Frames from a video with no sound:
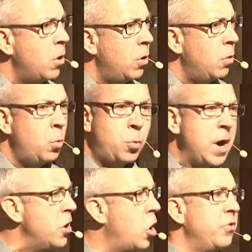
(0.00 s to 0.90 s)
well, where
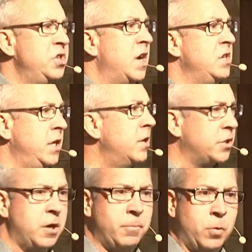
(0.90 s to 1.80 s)
did all these ideas
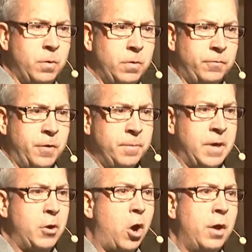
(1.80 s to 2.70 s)
come from that
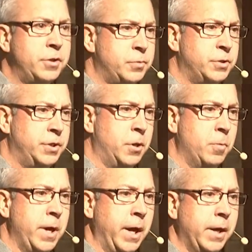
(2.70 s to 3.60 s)
all this was done away